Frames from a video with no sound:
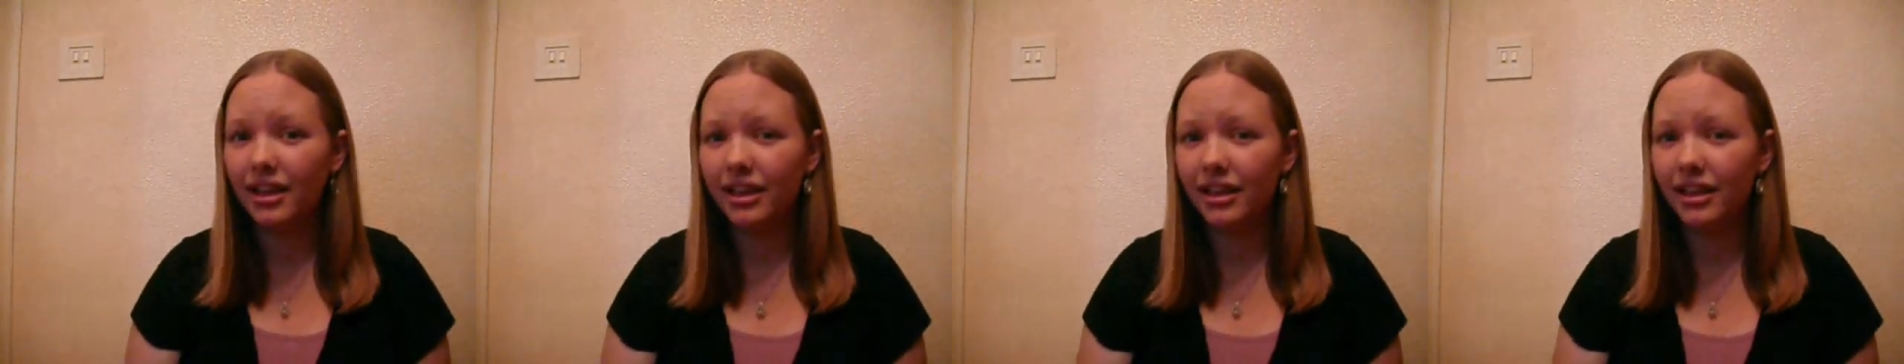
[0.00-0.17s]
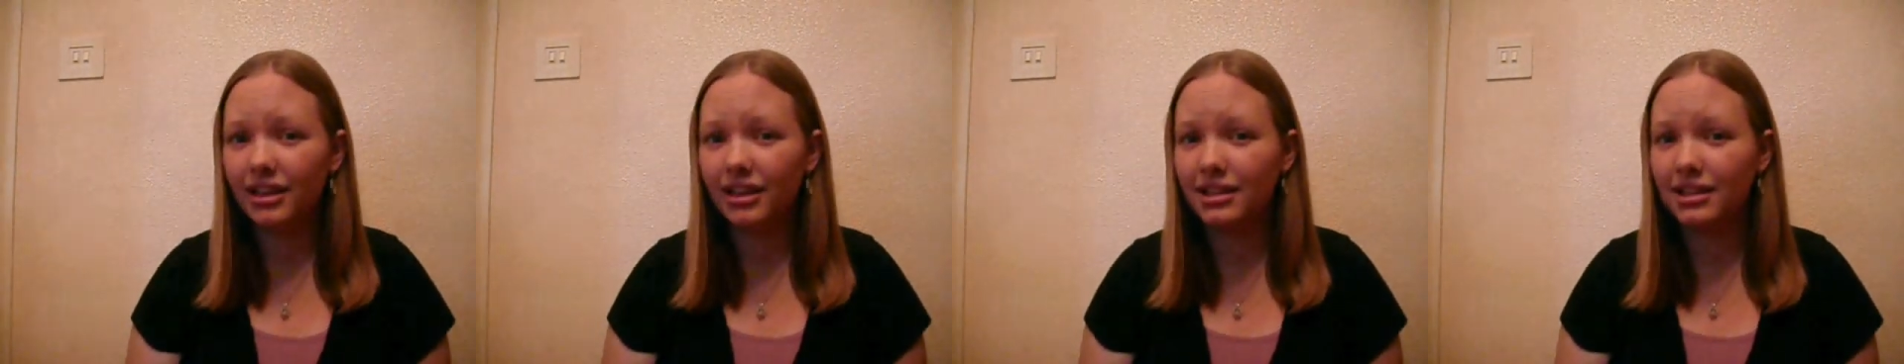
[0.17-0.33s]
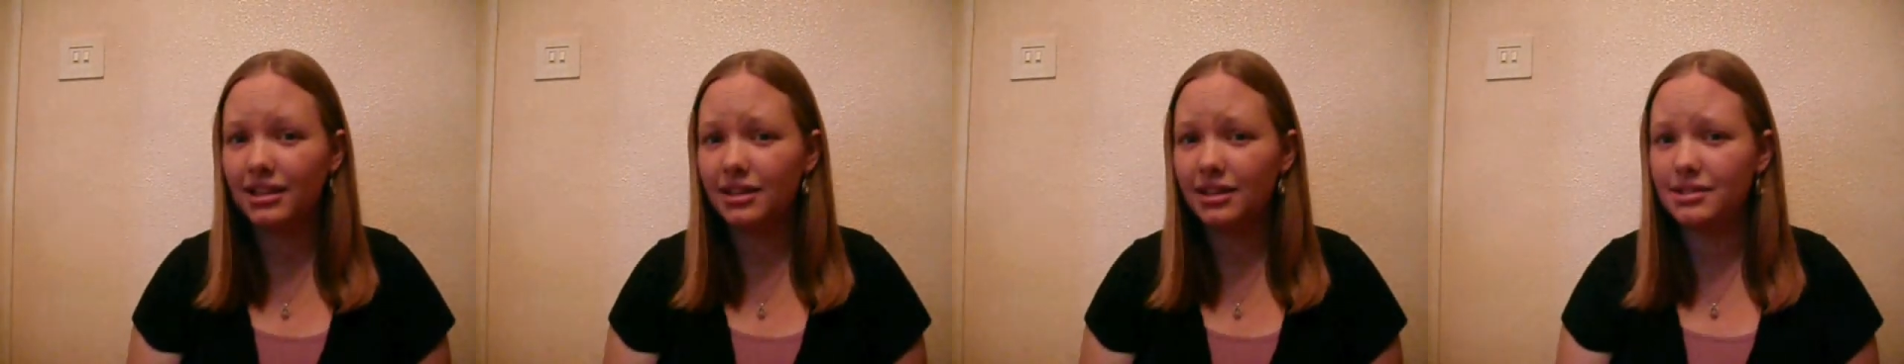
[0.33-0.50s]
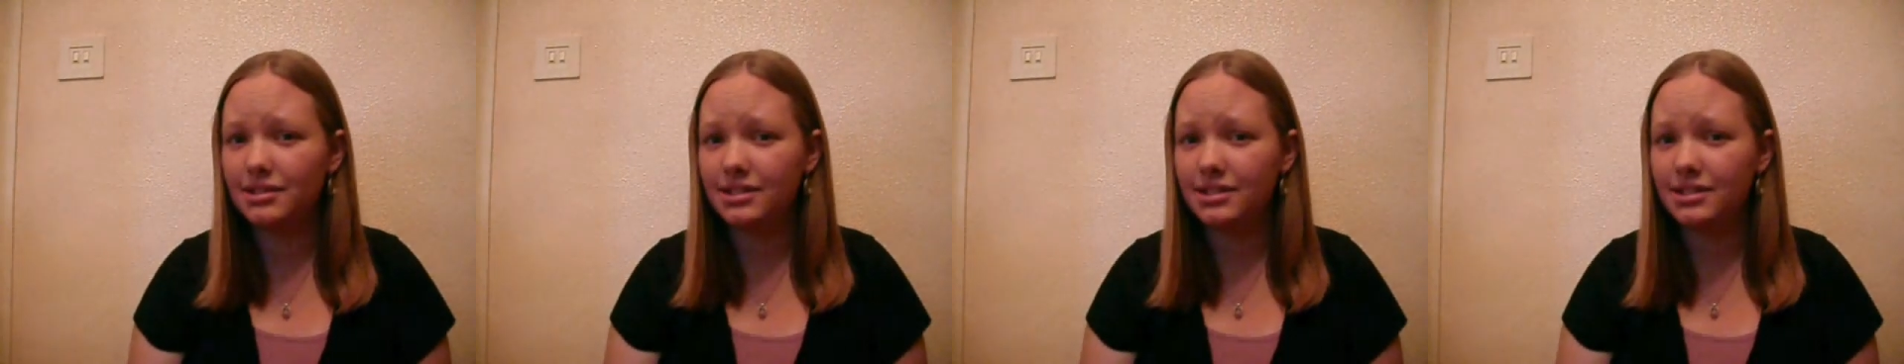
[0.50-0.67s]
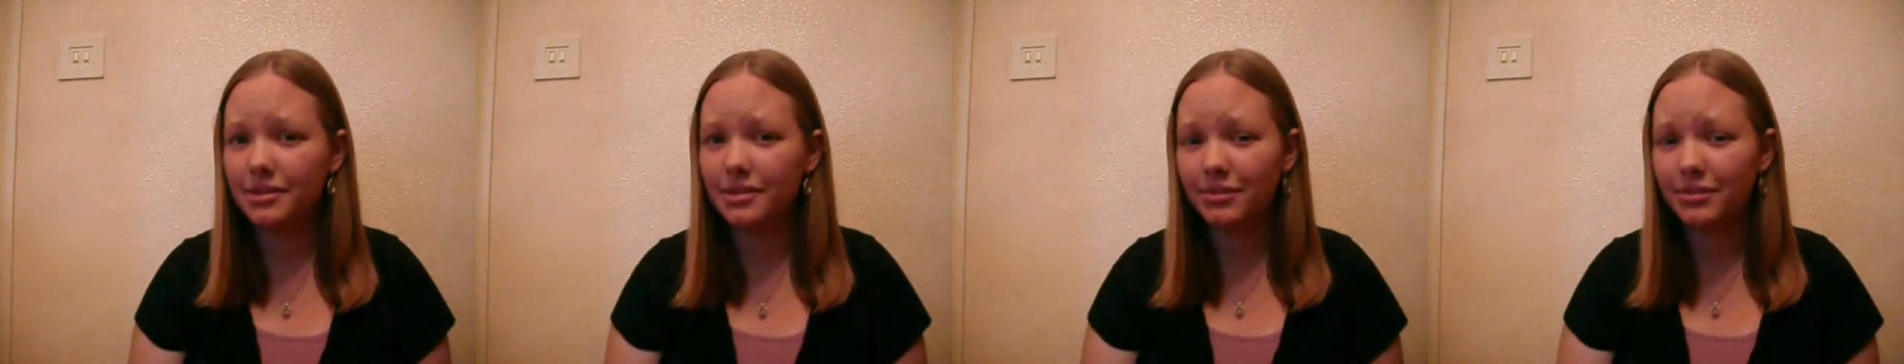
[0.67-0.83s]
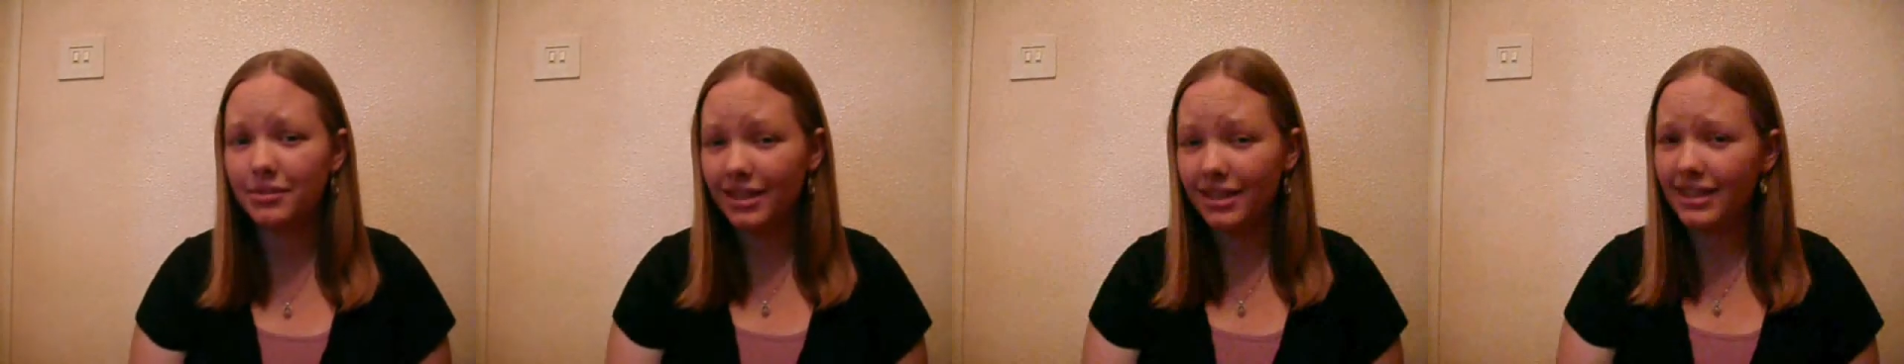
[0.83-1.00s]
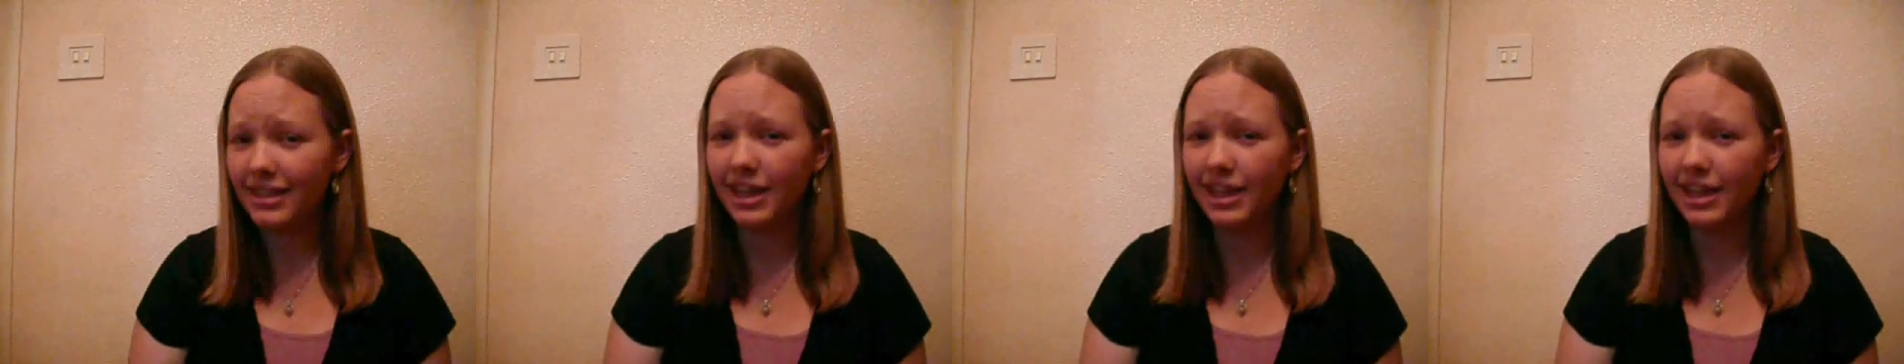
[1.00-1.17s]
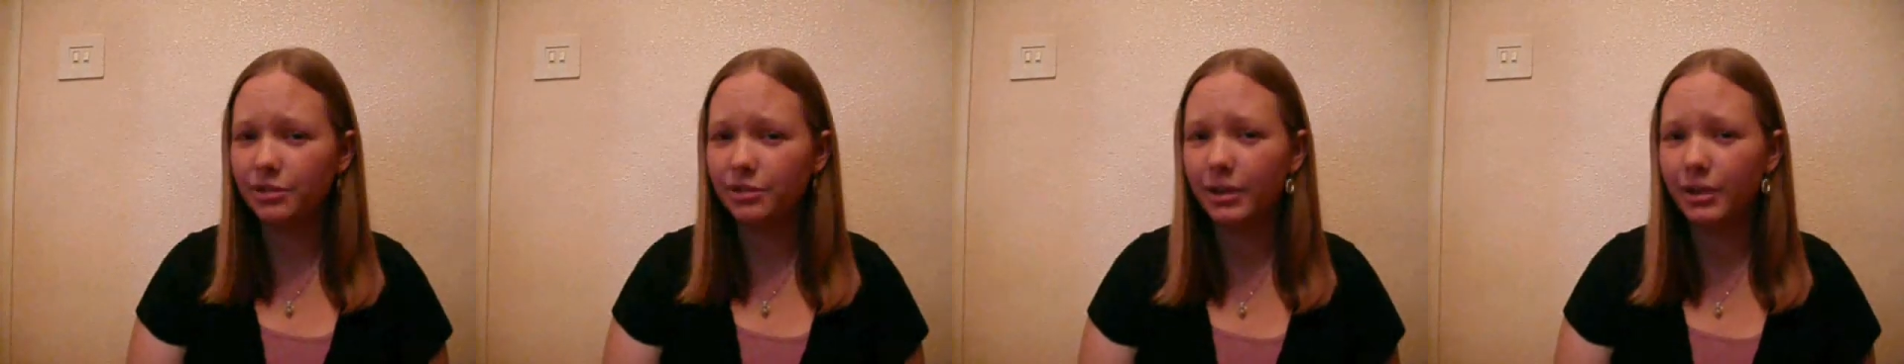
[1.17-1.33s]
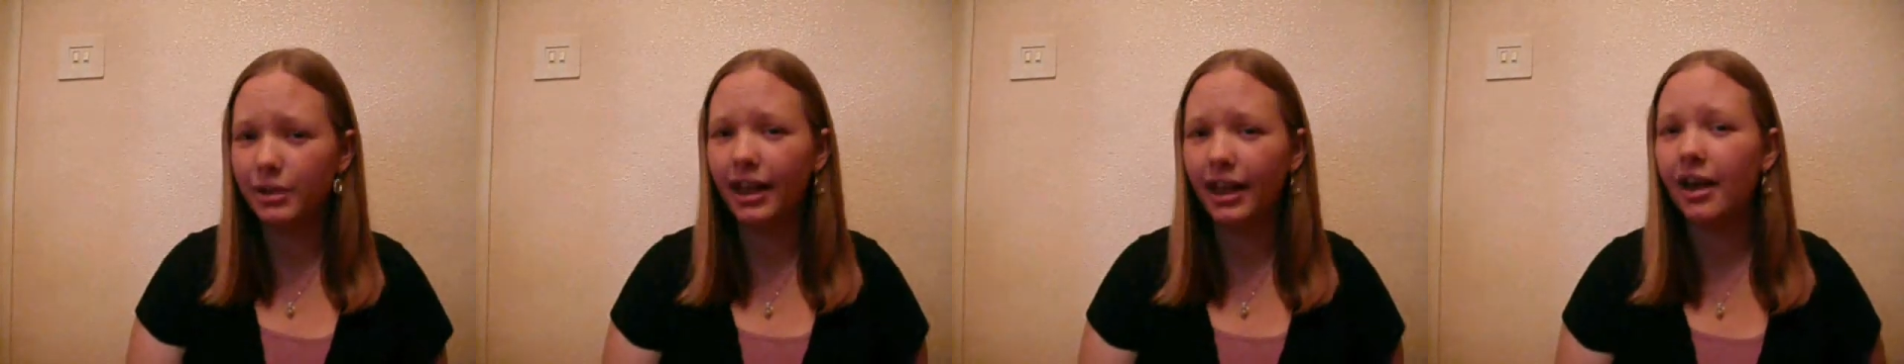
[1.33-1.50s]
is something
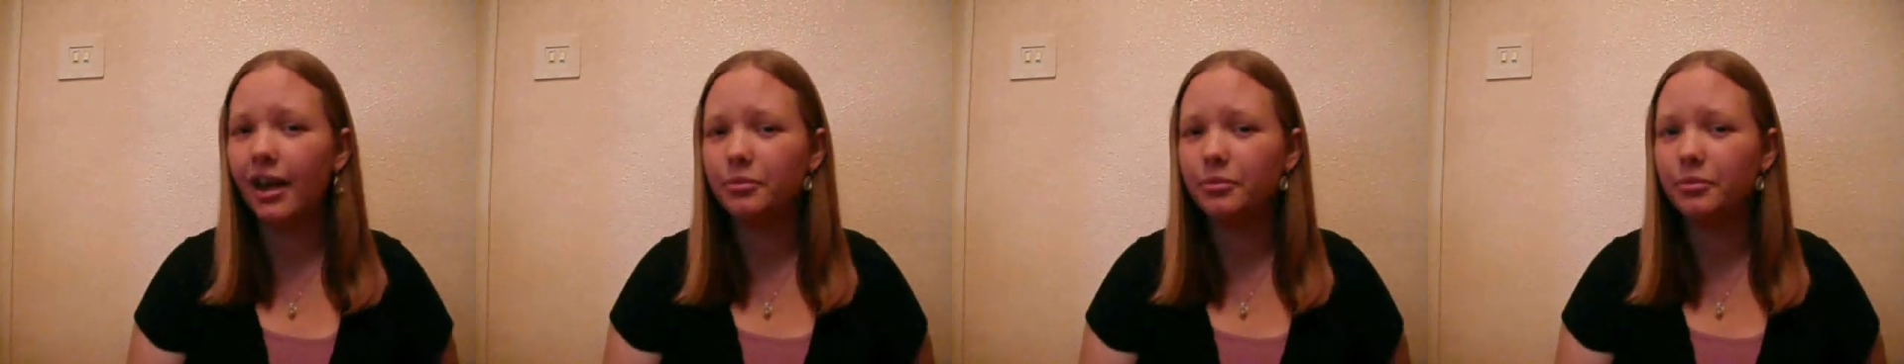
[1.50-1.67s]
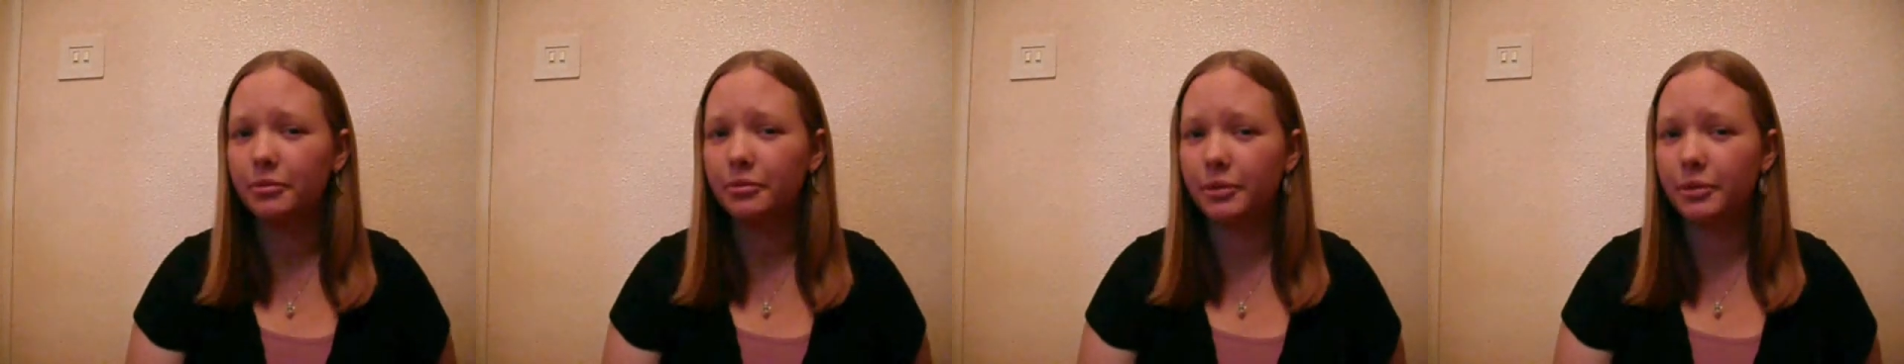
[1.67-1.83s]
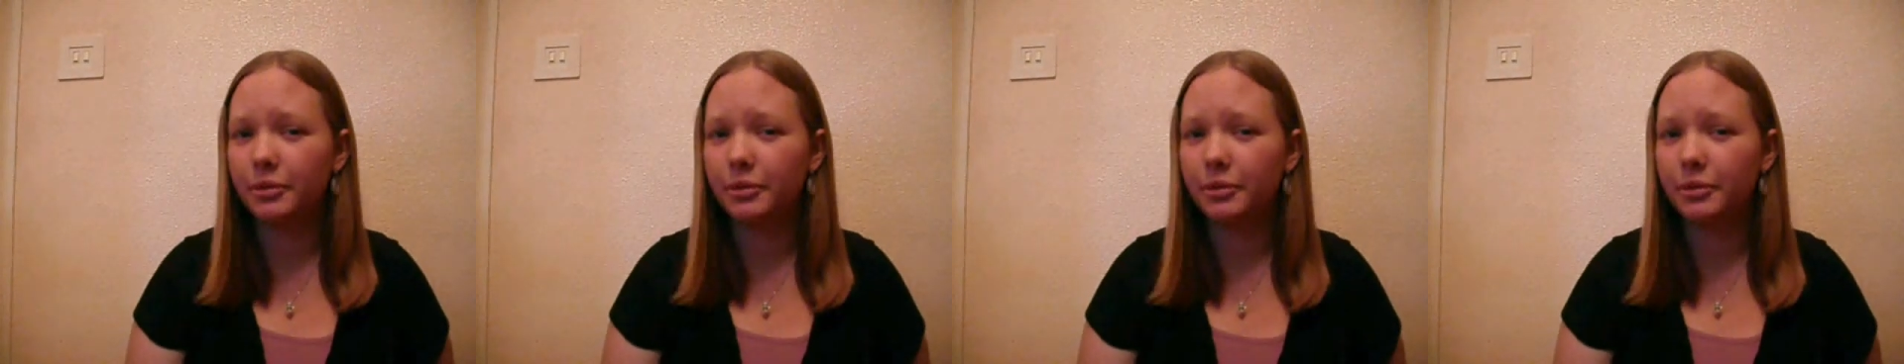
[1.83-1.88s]
that we got when